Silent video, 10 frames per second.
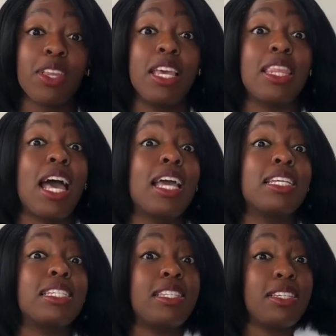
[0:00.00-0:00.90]
And that
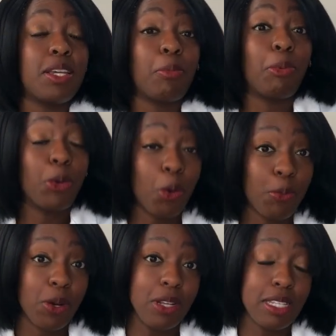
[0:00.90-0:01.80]
is seeking
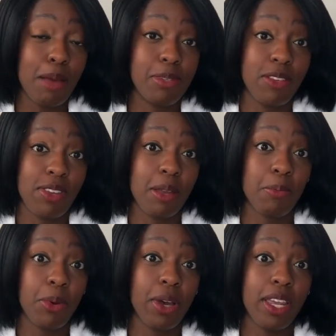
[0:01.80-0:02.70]
proprioceptive
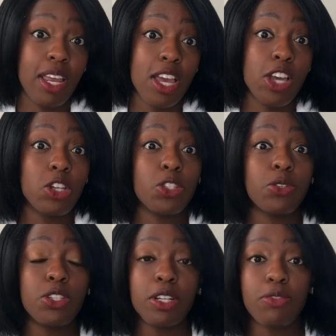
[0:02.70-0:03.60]
input. So
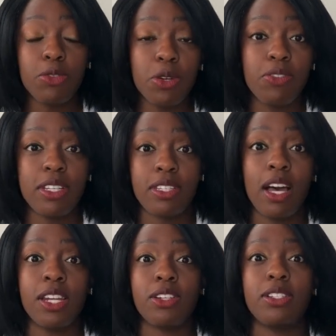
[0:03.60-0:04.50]
it took a few of us to
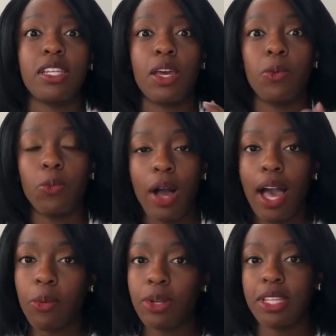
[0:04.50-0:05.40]
understand
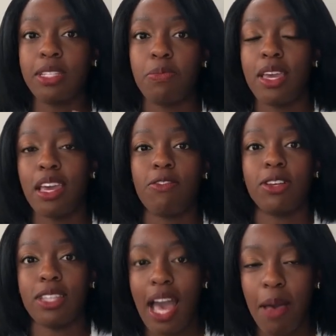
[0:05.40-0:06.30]
why were these
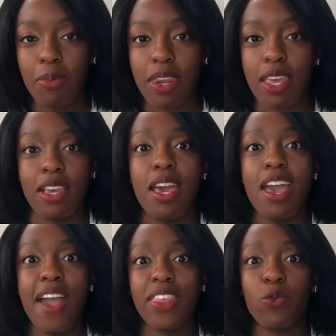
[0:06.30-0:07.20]
behaviors happening,
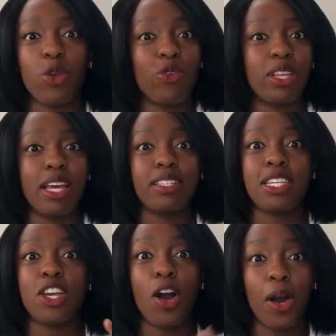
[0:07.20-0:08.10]
and then we realized
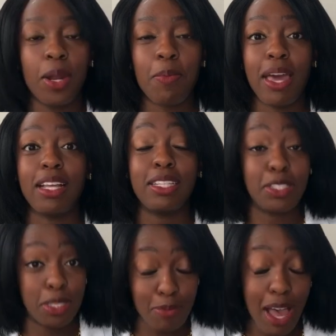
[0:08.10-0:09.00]
he automatically
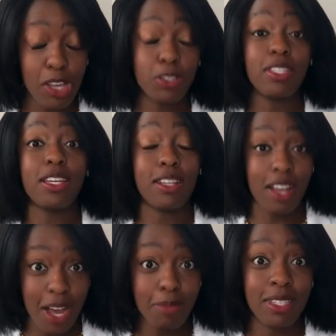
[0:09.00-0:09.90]
smiled and
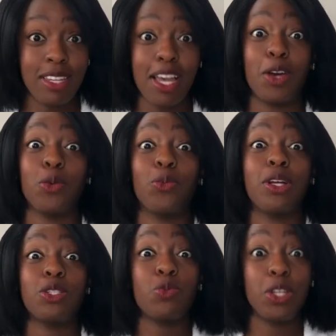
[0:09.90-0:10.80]
calmed down
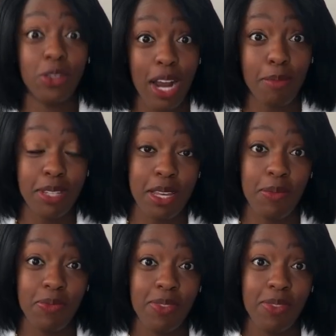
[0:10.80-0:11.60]
once we grabbed him.